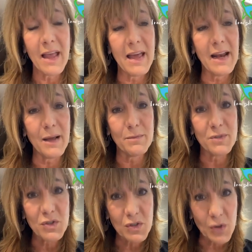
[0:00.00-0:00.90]
And I am
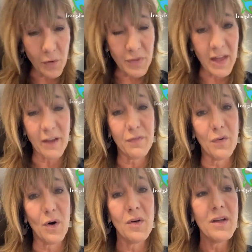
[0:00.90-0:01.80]
so
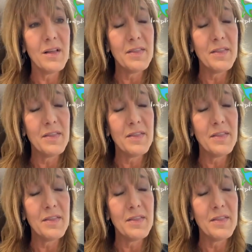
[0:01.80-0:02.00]
thankful